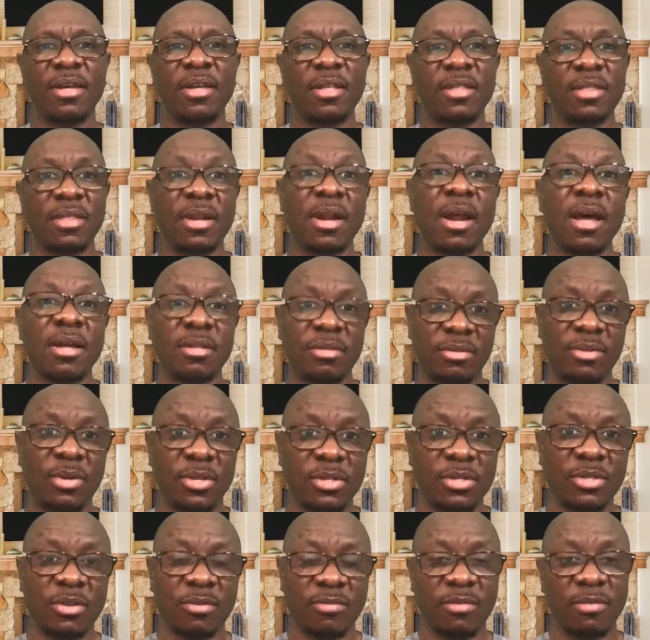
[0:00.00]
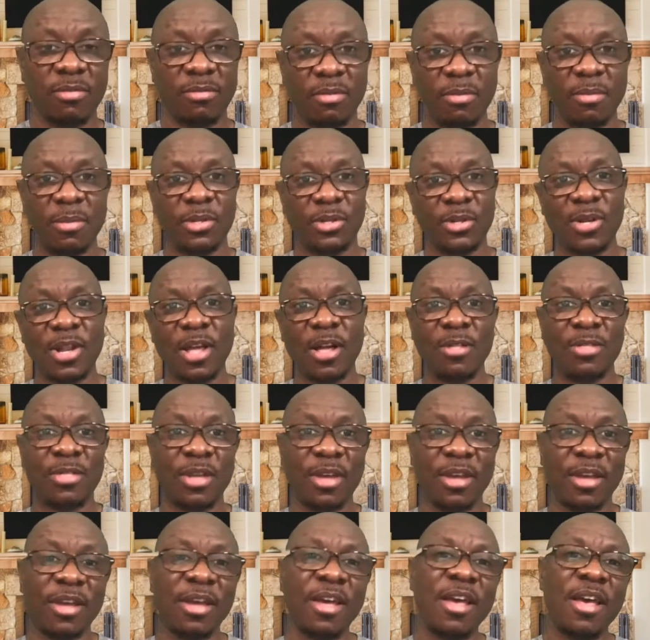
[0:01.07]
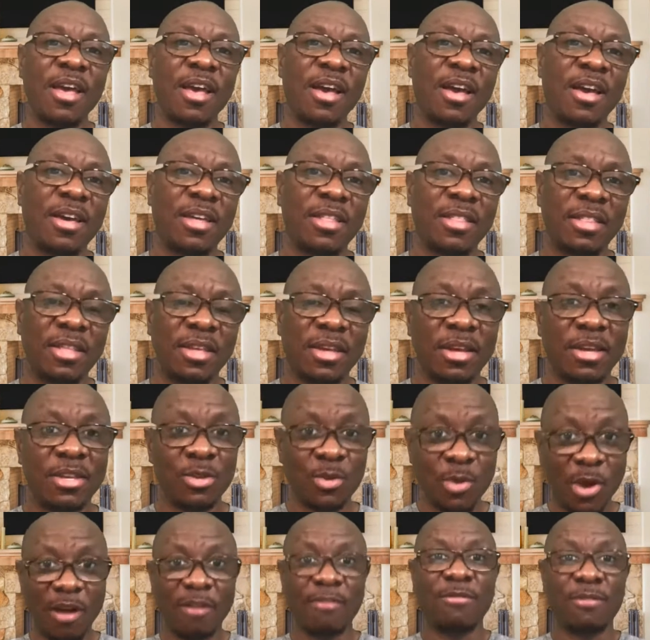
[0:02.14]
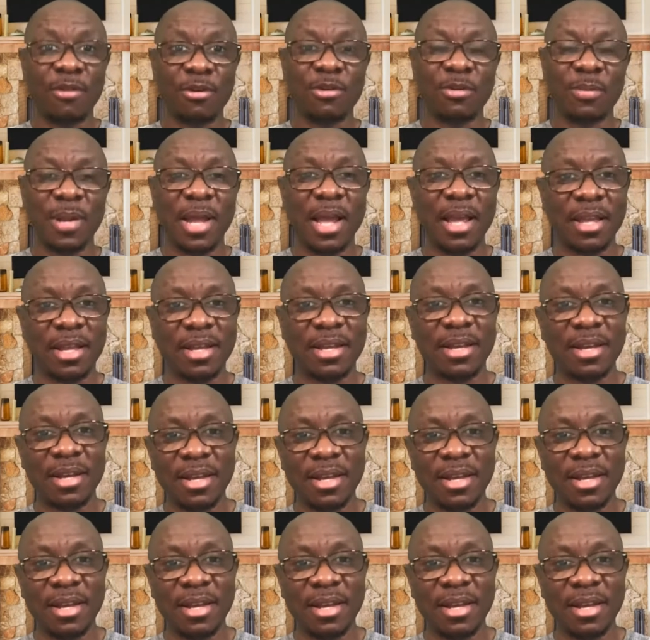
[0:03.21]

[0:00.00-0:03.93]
there are tons of information out there, and you have forum like